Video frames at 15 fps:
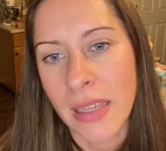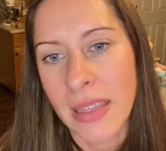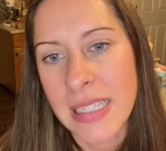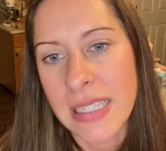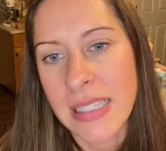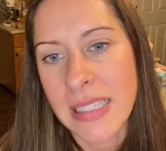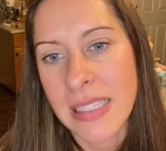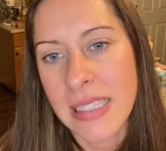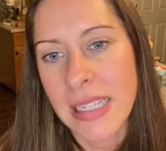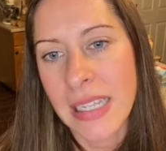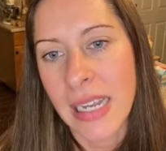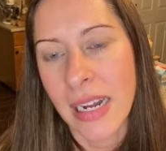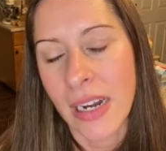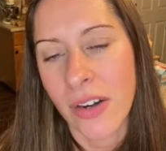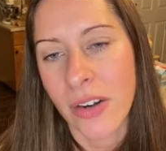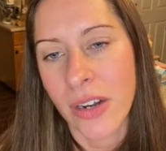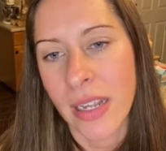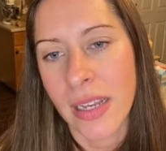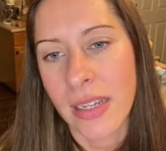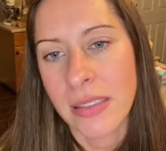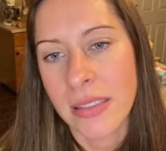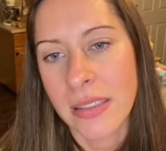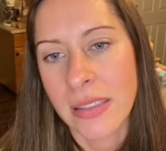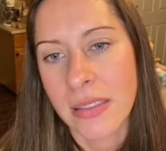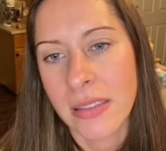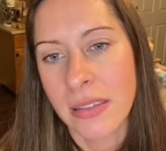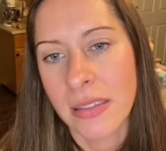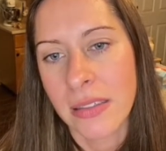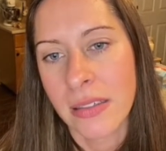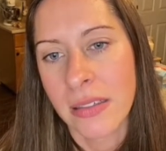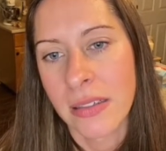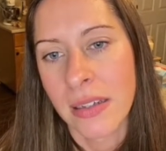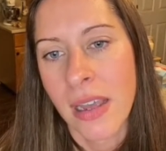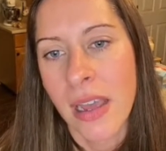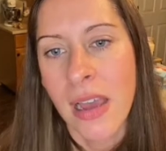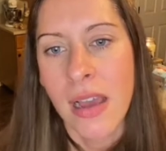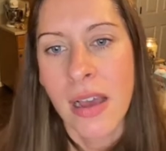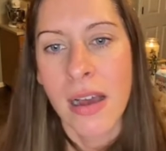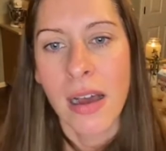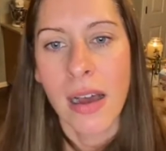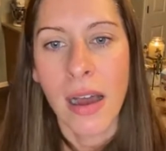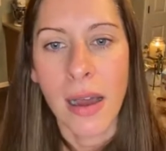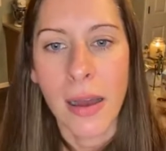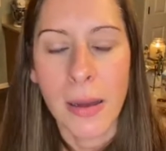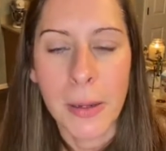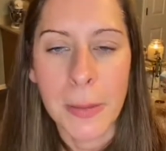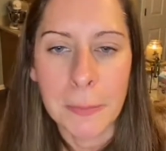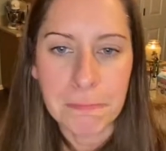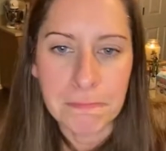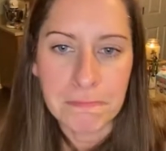scariest. Yeah,